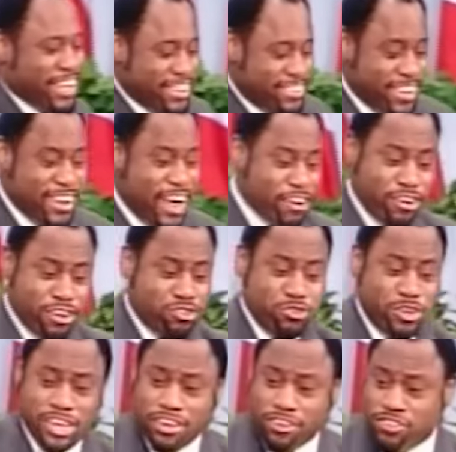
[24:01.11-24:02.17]
They said, How can
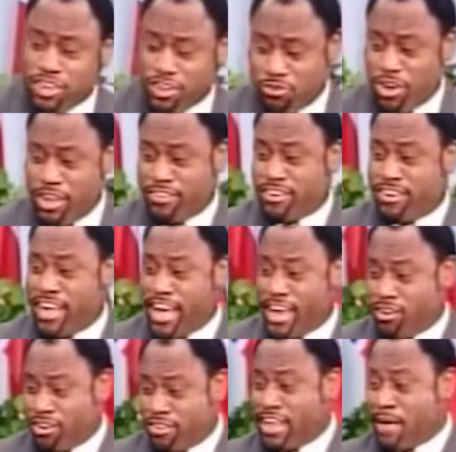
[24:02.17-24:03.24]
you heal the sick, raise the
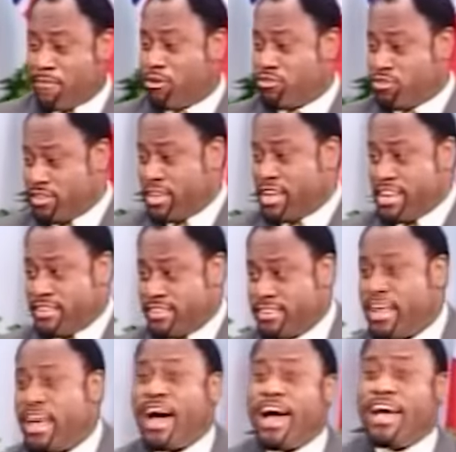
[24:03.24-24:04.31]
dead on the Sabbath? He
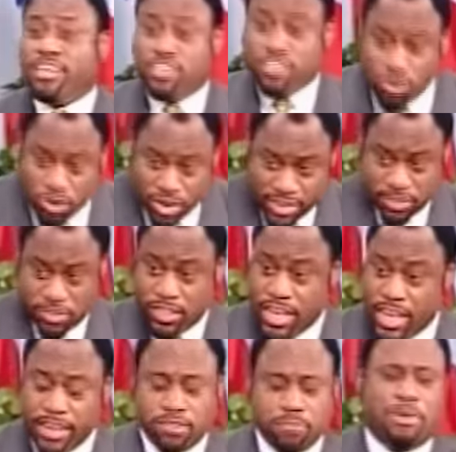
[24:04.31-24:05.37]
says, I do these
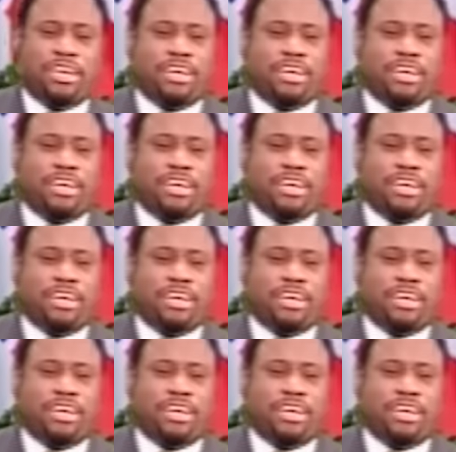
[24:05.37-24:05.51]
things